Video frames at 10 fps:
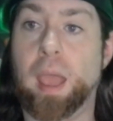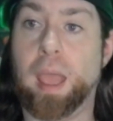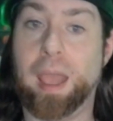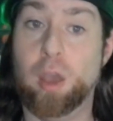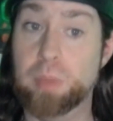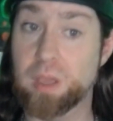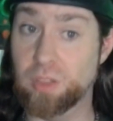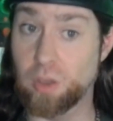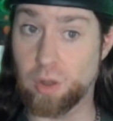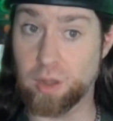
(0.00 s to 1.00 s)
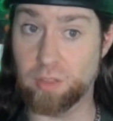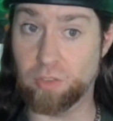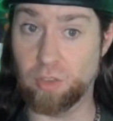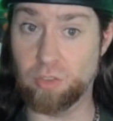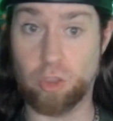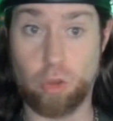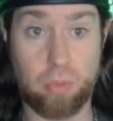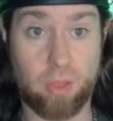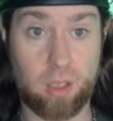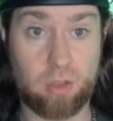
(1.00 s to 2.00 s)
how big the audience is that you're
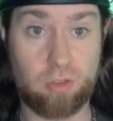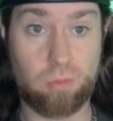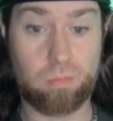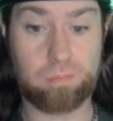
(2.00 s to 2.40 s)
playing to,